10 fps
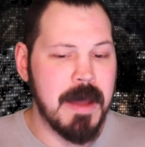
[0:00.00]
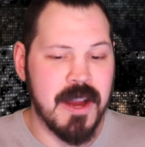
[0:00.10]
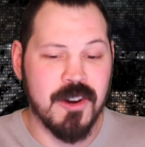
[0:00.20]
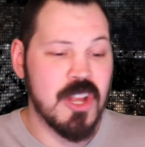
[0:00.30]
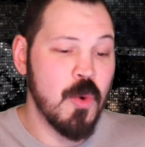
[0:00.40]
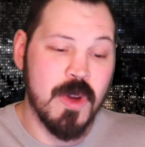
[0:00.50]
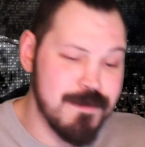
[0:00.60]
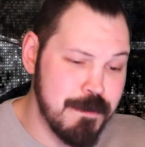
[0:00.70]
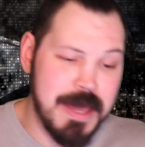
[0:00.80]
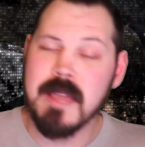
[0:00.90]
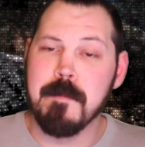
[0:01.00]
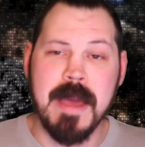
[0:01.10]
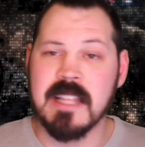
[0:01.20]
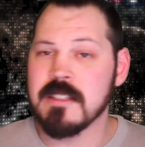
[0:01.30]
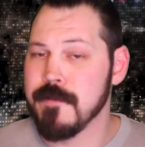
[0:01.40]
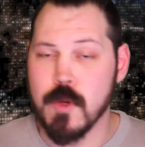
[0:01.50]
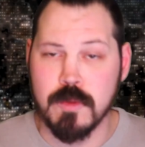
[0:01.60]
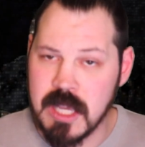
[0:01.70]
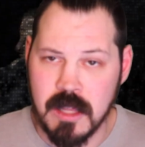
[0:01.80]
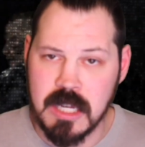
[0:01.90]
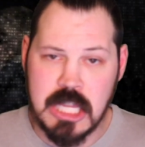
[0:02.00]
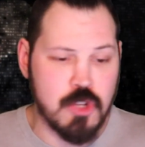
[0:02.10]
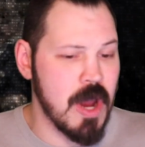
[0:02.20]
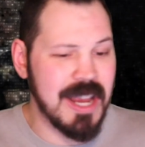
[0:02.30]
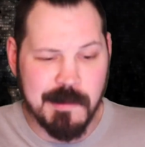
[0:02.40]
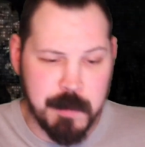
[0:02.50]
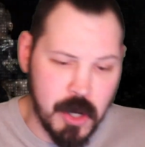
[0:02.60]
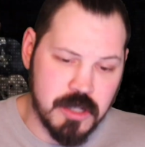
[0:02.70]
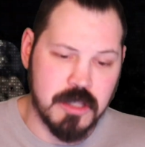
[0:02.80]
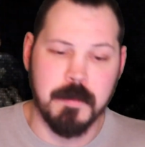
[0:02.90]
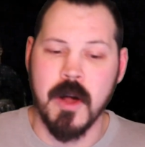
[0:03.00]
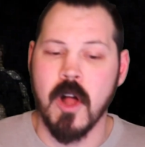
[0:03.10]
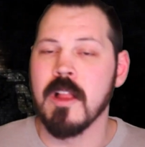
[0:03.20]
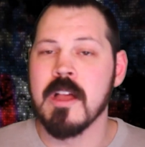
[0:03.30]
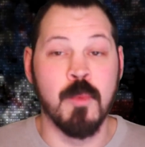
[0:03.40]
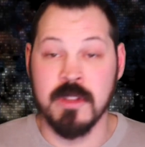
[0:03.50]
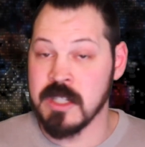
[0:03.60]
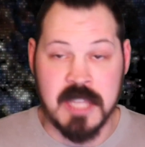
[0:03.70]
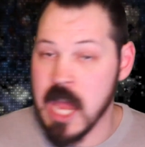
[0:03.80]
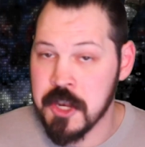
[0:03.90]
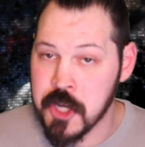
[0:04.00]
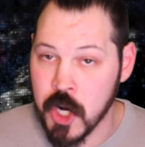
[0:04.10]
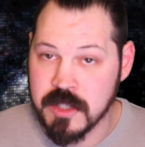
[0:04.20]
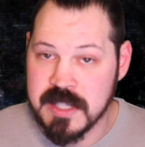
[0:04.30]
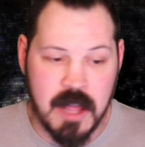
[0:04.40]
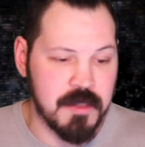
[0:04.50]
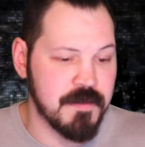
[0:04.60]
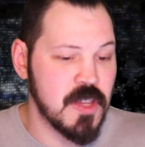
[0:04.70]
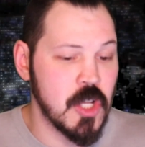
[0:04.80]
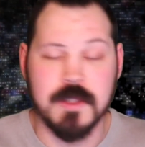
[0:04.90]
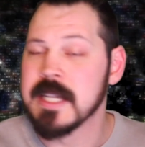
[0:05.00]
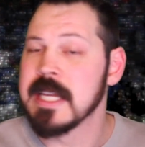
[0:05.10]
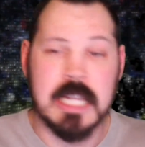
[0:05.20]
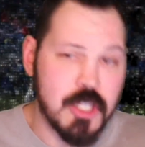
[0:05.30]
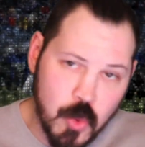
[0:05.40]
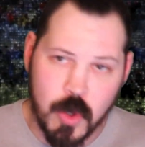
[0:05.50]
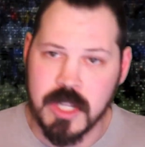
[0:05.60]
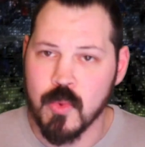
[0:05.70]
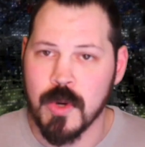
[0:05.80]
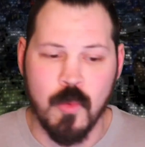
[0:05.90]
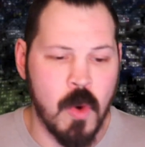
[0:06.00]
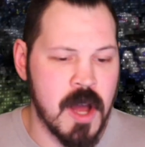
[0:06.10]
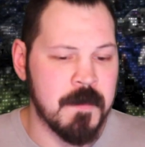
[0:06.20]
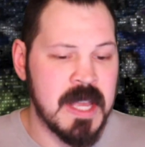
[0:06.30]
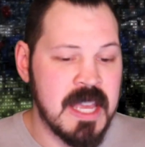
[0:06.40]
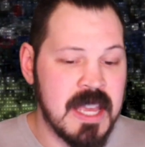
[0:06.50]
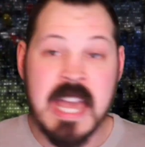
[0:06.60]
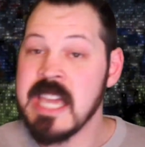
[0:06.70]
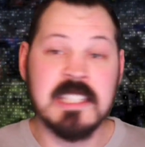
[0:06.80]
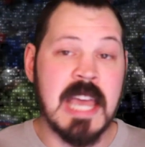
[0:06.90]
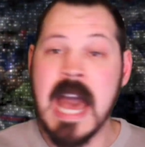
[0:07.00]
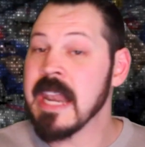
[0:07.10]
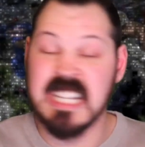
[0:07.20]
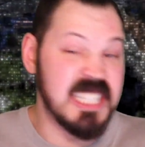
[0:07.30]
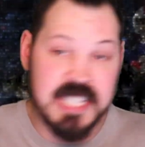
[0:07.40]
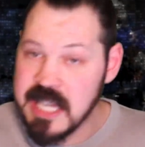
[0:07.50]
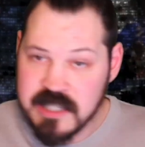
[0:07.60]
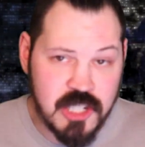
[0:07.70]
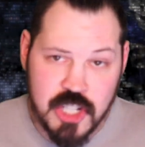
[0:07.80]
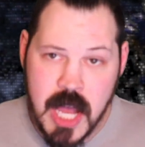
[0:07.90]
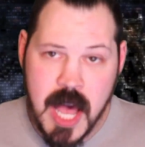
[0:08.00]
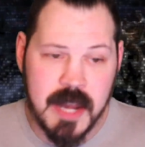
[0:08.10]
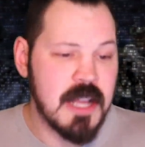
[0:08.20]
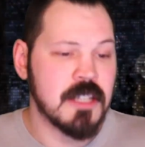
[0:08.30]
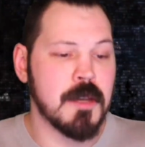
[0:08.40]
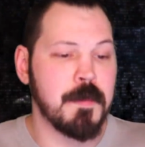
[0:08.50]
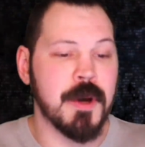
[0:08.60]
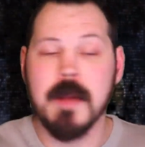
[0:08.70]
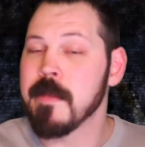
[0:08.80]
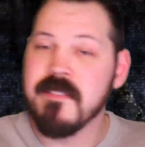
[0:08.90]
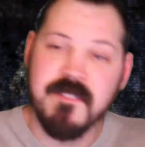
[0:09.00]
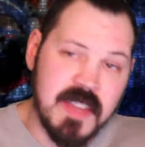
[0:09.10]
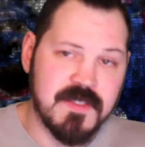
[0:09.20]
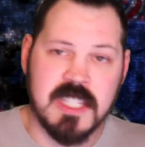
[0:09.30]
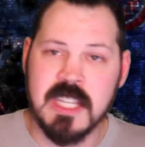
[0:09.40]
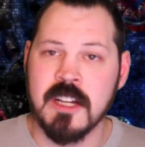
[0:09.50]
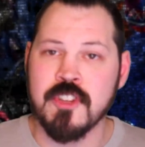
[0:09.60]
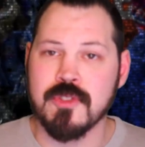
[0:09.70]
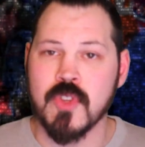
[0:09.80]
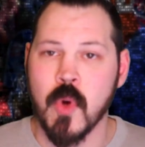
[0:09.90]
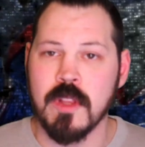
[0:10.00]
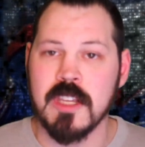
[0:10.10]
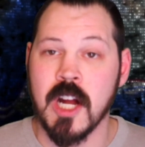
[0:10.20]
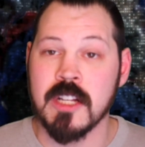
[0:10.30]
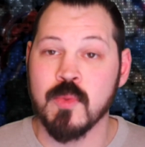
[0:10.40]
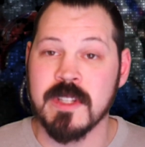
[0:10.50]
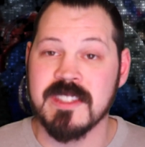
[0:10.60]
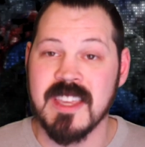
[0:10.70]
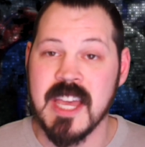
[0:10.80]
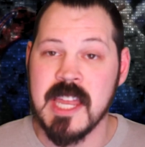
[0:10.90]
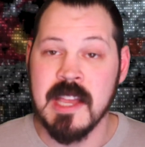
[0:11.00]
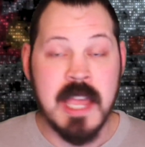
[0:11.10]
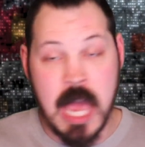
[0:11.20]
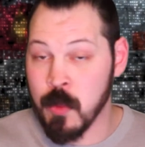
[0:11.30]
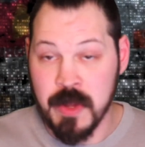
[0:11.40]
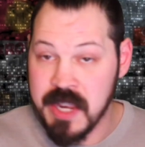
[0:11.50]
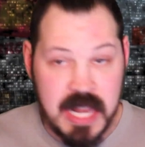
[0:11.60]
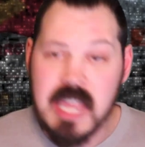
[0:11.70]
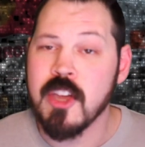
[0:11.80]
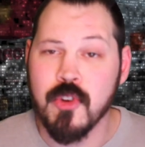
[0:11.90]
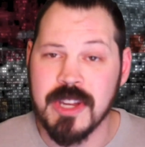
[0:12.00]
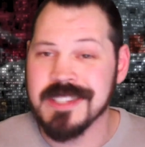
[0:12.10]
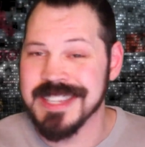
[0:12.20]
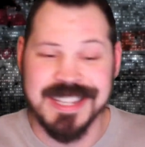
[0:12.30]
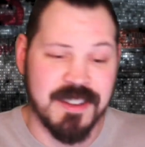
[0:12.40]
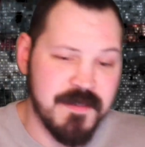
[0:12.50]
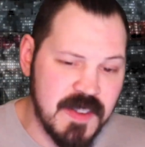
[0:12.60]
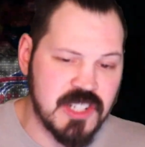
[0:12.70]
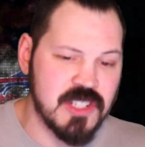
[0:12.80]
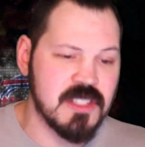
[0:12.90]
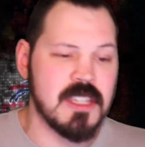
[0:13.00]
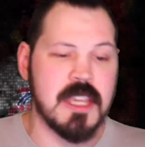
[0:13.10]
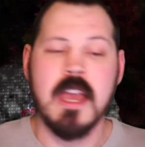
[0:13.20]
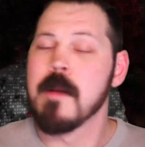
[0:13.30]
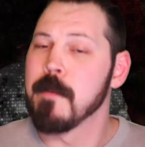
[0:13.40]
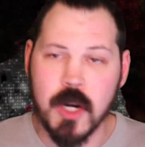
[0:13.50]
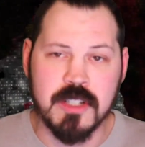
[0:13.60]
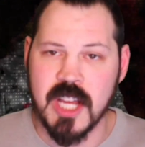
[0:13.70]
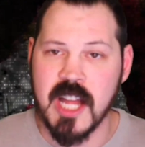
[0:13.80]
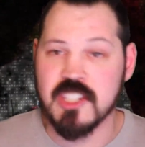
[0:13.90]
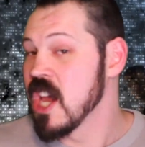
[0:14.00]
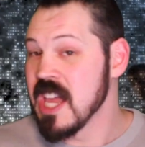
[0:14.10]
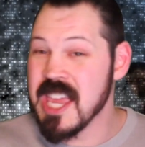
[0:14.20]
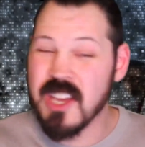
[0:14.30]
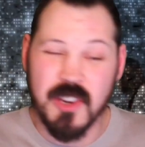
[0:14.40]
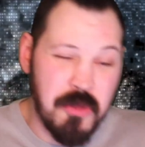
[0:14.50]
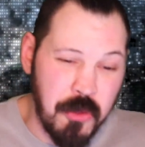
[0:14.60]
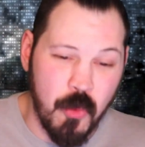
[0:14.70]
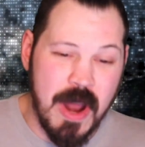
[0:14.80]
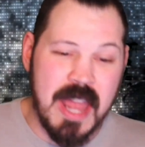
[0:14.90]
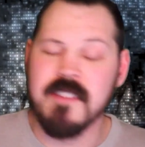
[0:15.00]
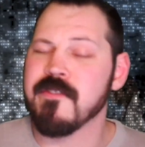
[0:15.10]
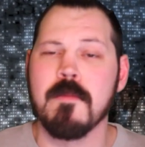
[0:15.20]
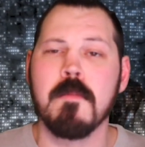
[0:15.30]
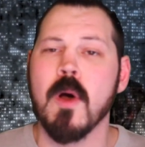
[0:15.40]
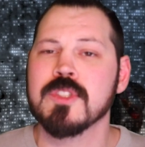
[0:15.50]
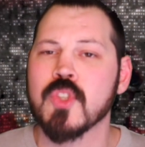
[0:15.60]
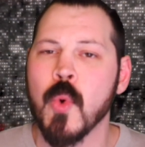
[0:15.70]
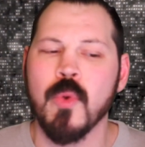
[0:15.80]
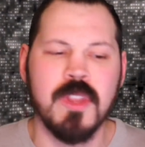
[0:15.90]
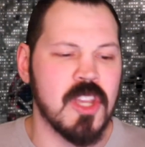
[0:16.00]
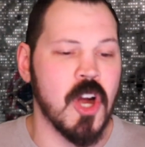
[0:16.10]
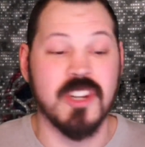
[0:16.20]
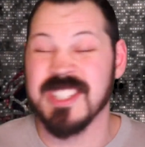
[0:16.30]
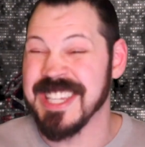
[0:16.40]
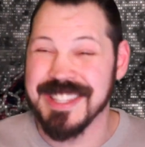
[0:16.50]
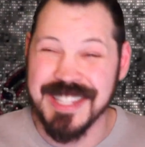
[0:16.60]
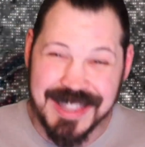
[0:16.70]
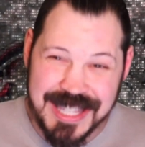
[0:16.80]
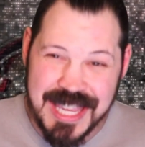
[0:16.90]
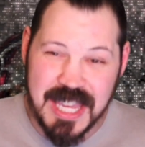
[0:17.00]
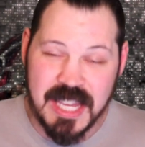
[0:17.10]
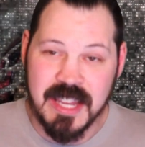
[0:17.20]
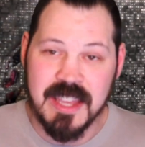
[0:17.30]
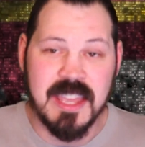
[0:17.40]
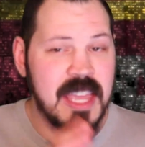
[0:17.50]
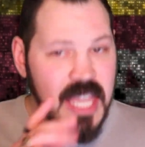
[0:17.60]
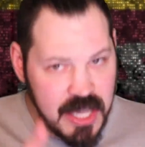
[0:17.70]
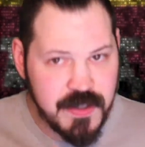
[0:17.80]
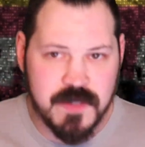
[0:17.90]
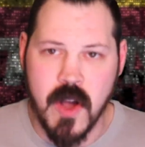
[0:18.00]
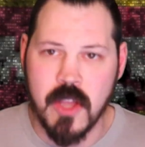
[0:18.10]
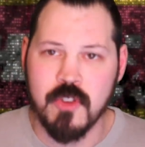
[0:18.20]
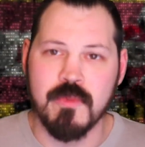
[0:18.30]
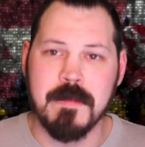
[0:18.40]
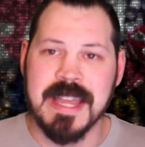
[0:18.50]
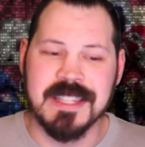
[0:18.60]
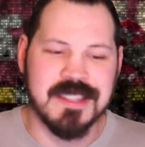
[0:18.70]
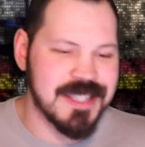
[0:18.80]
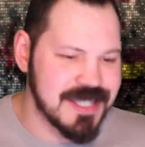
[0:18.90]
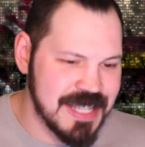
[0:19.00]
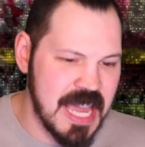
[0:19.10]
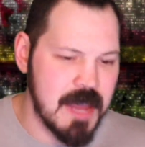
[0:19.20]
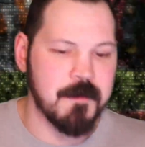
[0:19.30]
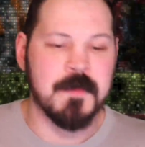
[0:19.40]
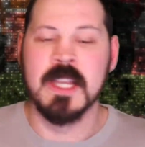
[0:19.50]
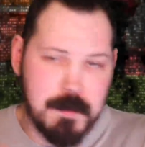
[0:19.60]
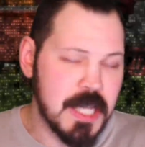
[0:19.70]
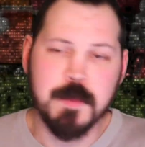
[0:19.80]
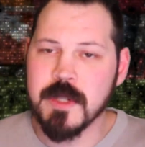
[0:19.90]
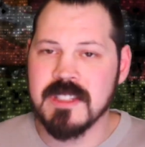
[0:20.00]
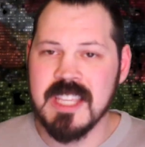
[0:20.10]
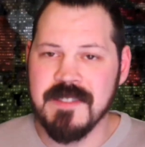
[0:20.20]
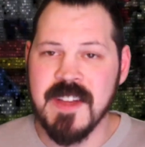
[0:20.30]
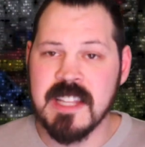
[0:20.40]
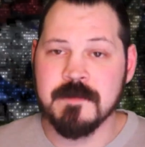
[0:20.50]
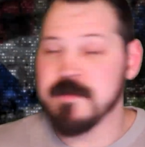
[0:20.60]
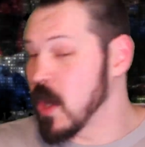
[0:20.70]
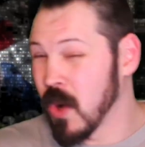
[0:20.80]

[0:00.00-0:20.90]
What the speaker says: paired with Big Ben's futility trying to push the ball more than 10 yards down the field in 2021. He's got a decent shot to put up 1,500 total yards once again, and with an increase in efficiency per touch, he could threaten for most total yards in the league if his volume remains the same. Pittsburgh's defense, they